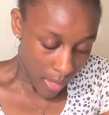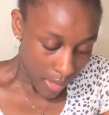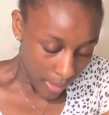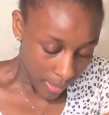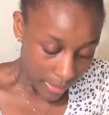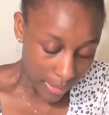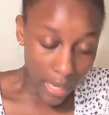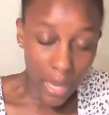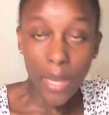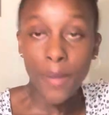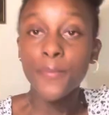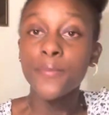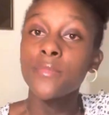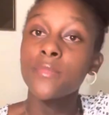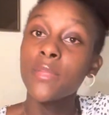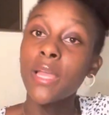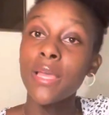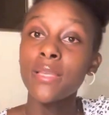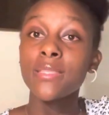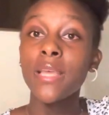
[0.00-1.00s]
Yeah,
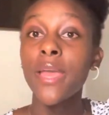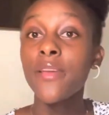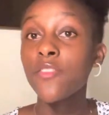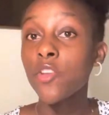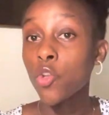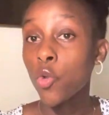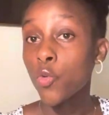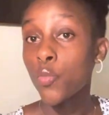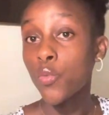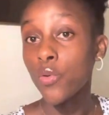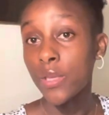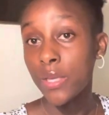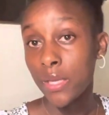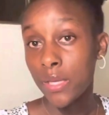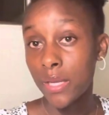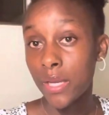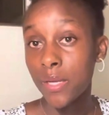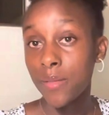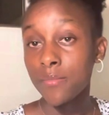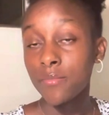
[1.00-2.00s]
guys, I have a notebook here,
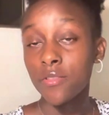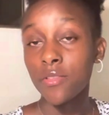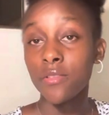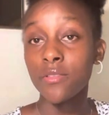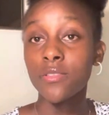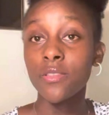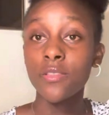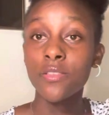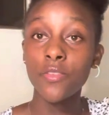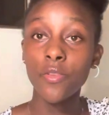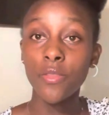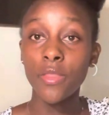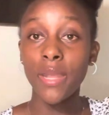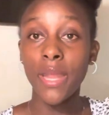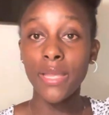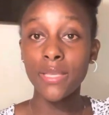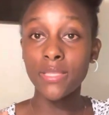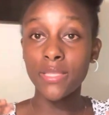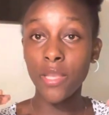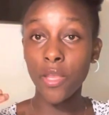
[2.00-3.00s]
yeah? So just so that
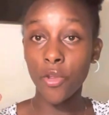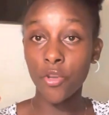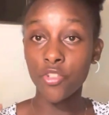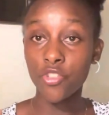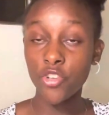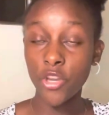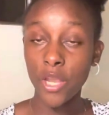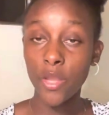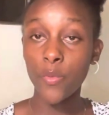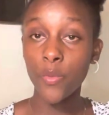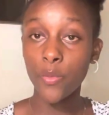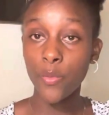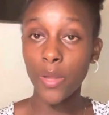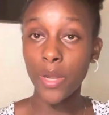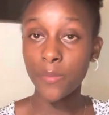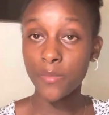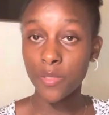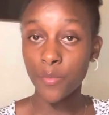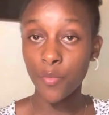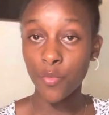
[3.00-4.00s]
I stay on track with what
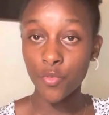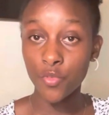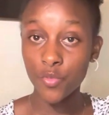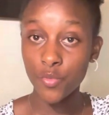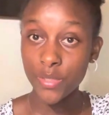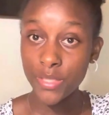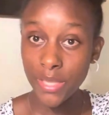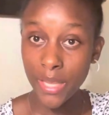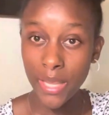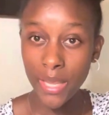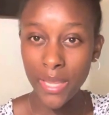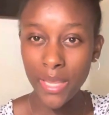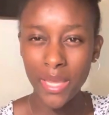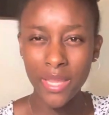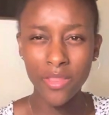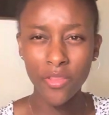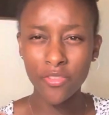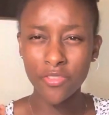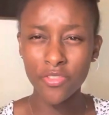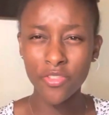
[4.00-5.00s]
I'm supposed to say,
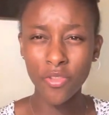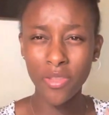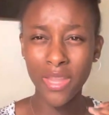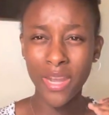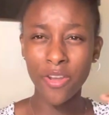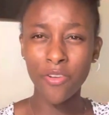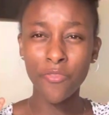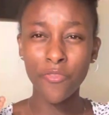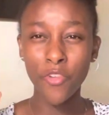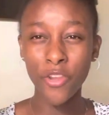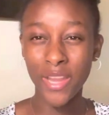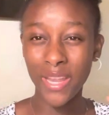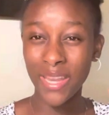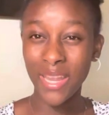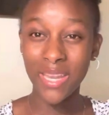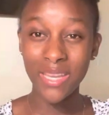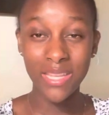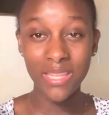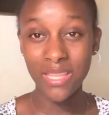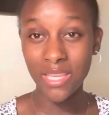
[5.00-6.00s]
and so that I don't forget
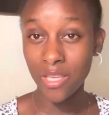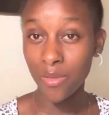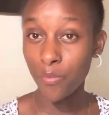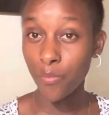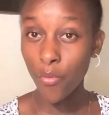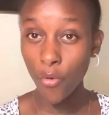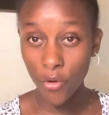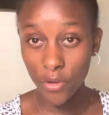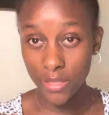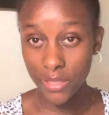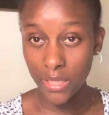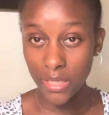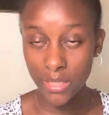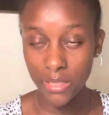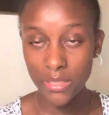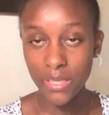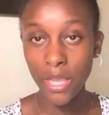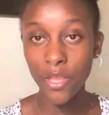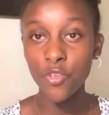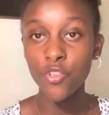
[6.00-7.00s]
anything
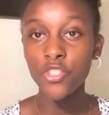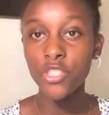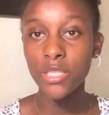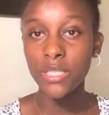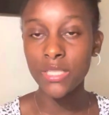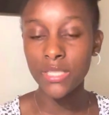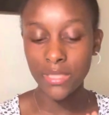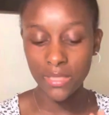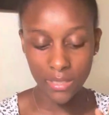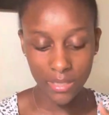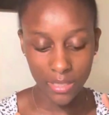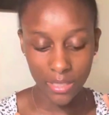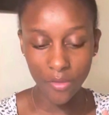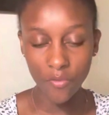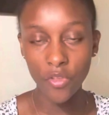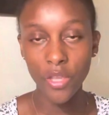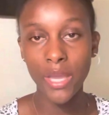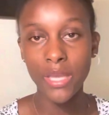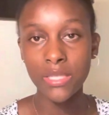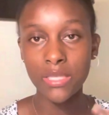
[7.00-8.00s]
important. I usually give
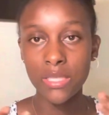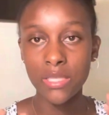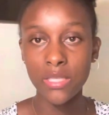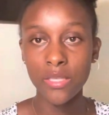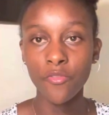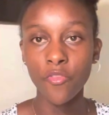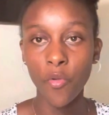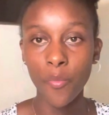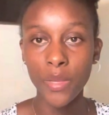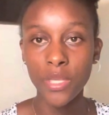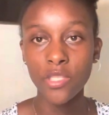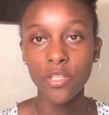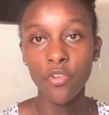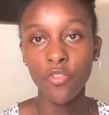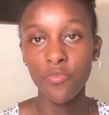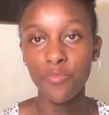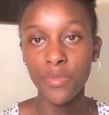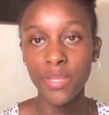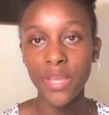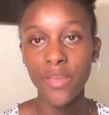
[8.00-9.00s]
you guys this information
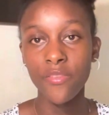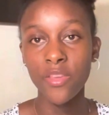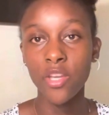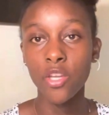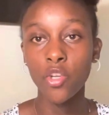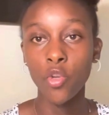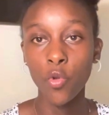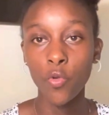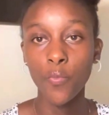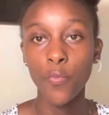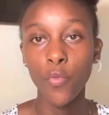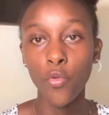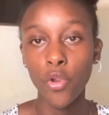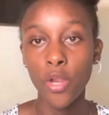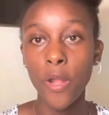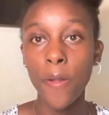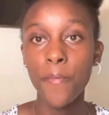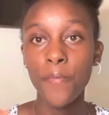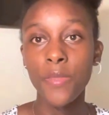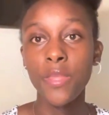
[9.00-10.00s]
of me having a notebook
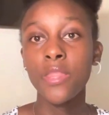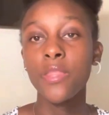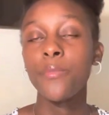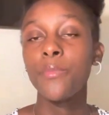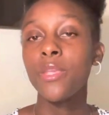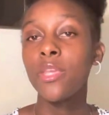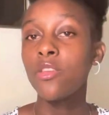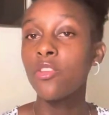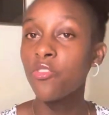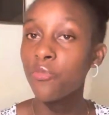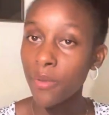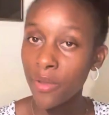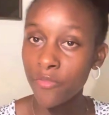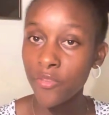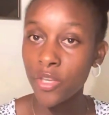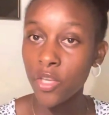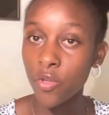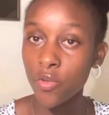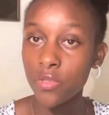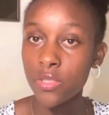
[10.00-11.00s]
in the beginning of my
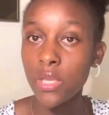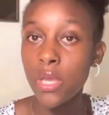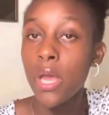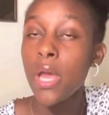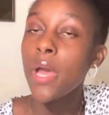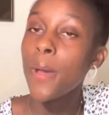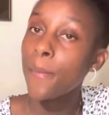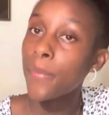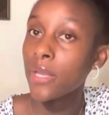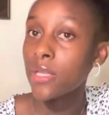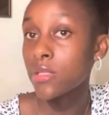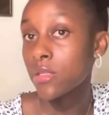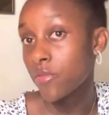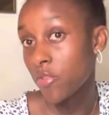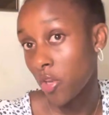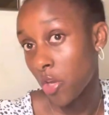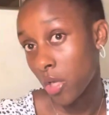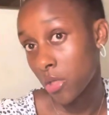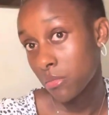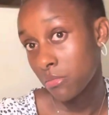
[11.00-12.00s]
videos, but I just
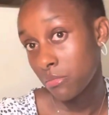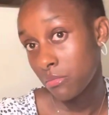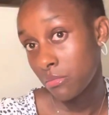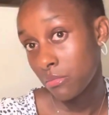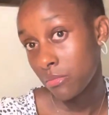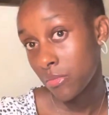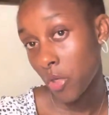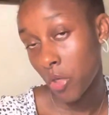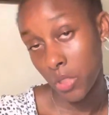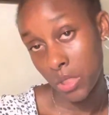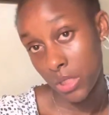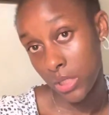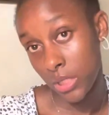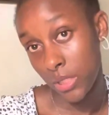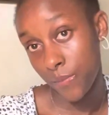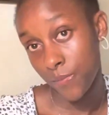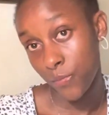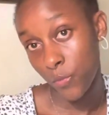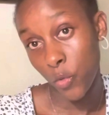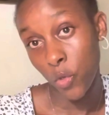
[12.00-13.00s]
forgot. Honestly,
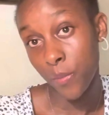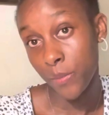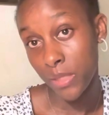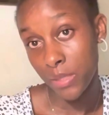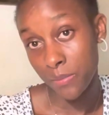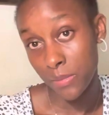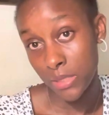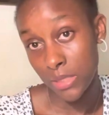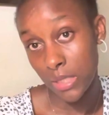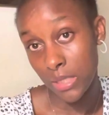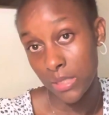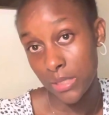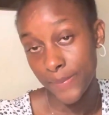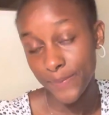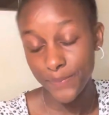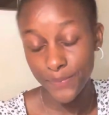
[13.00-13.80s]
we all make mistakes.